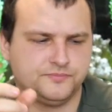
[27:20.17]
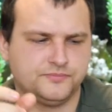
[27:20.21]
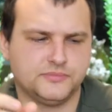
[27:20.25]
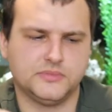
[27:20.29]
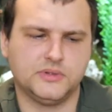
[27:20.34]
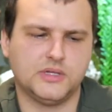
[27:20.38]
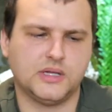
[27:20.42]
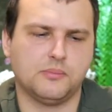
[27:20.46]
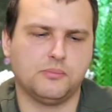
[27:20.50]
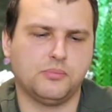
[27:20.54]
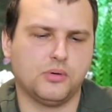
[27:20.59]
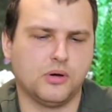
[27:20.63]

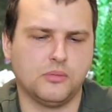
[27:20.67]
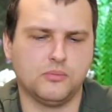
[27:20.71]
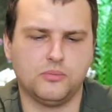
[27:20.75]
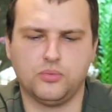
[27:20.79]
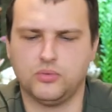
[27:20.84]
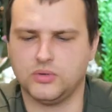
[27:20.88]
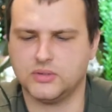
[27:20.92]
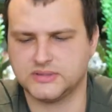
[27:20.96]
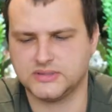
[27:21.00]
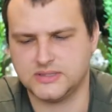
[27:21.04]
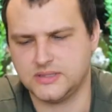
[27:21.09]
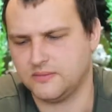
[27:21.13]
The bomb
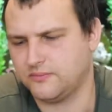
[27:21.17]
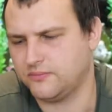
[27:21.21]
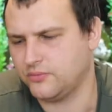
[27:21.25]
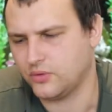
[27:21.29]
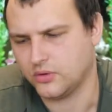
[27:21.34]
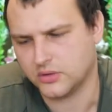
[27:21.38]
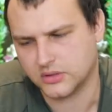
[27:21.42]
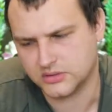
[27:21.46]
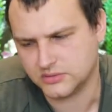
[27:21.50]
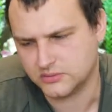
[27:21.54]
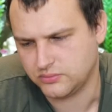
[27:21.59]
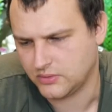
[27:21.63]
was the
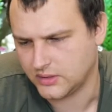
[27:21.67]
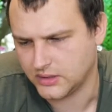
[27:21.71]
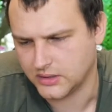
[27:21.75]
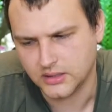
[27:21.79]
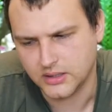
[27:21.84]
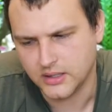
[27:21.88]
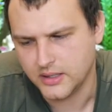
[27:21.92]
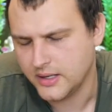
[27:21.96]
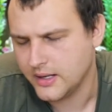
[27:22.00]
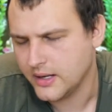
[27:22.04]
worst one.